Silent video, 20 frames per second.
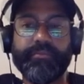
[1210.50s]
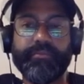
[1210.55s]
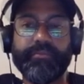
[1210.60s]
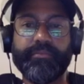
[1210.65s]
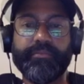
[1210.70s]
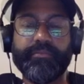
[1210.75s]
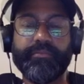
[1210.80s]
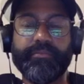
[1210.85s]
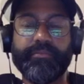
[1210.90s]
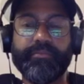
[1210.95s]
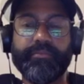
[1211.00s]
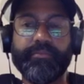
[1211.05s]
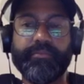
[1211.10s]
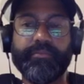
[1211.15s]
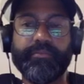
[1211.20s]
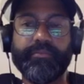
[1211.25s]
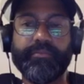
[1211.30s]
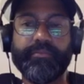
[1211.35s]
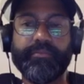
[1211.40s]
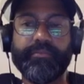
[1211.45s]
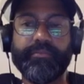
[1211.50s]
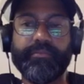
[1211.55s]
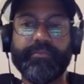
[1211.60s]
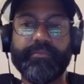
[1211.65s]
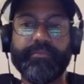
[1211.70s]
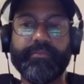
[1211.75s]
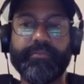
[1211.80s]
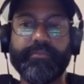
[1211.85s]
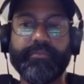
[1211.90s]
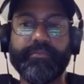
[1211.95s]

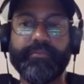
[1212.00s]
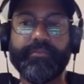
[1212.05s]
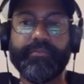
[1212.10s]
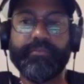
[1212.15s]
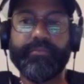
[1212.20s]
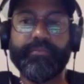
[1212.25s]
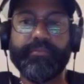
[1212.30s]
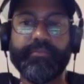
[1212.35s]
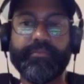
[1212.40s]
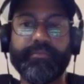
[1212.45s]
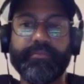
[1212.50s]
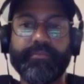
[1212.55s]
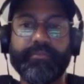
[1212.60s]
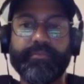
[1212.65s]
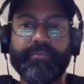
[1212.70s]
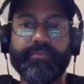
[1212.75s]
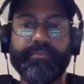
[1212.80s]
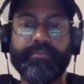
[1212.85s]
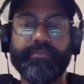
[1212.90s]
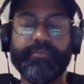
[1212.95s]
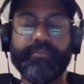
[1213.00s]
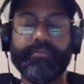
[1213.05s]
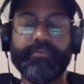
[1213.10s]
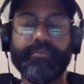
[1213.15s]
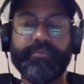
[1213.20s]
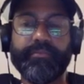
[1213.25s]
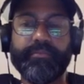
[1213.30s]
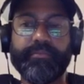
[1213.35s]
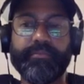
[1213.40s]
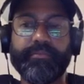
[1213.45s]

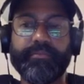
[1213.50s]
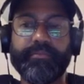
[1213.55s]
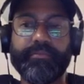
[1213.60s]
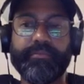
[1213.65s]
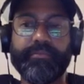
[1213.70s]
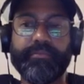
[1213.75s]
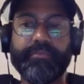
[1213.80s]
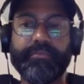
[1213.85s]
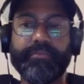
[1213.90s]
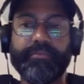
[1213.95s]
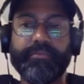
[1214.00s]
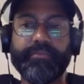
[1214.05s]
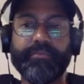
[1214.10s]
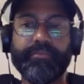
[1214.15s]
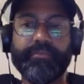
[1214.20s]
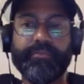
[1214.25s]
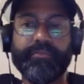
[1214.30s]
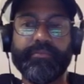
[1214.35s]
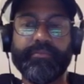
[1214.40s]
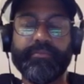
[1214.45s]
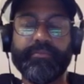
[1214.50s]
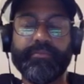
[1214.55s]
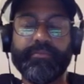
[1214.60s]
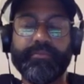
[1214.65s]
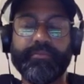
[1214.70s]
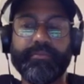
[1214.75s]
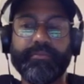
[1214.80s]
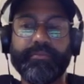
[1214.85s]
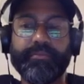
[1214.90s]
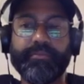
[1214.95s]

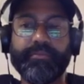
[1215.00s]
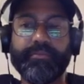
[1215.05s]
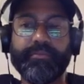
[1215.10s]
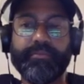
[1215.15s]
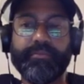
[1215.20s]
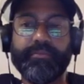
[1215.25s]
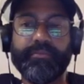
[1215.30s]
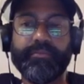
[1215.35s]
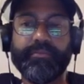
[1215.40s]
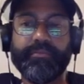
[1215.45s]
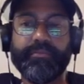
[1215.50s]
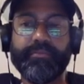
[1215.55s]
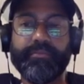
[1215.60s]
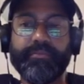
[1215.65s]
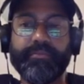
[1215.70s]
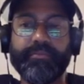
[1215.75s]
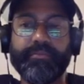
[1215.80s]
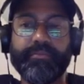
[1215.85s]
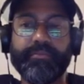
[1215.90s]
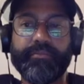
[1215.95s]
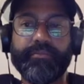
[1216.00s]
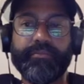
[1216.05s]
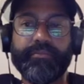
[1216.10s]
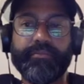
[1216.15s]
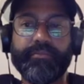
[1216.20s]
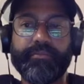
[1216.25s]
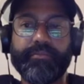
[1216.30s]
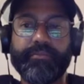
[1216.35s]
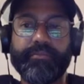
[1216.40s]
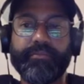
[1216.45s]

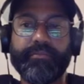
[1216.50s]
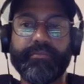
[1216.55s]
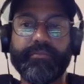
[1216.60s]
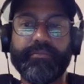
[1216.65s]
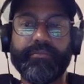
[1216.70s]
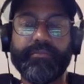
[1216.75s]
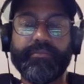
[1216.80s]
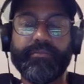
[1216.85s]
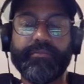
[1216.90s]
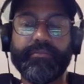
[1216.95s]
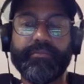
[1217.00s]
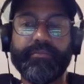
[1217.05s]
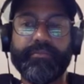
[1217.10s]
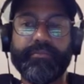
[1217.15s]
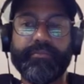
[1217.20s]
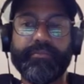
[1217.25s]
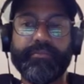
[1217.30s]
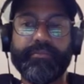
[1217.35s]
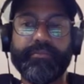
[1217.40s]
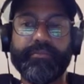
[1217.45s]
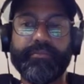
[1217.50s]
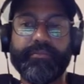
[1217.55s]
[no speech]